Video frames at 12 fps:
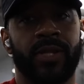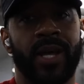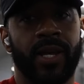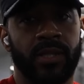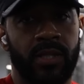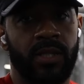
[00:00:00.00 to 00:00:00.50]

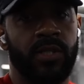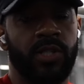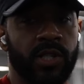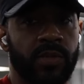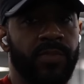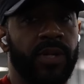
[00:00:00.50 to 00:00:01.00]
That's
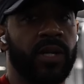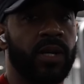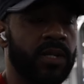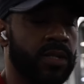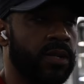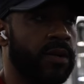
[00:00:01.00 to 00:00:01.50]
just
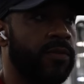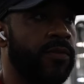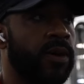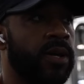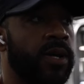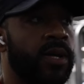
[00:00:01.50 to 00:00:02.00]
because
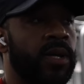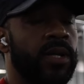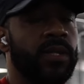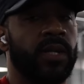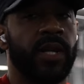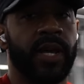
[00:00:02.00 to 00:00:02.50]
of
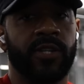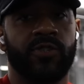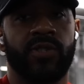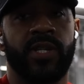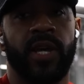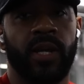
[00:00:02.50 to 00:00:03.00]
the legs
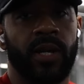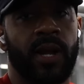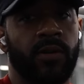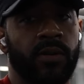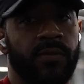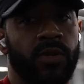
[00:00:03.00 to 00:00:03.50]
are taken
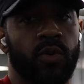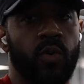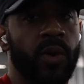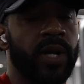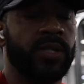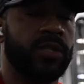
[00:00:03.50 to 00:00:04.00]
out of the
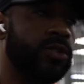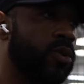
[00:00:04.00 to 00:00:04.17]
equation.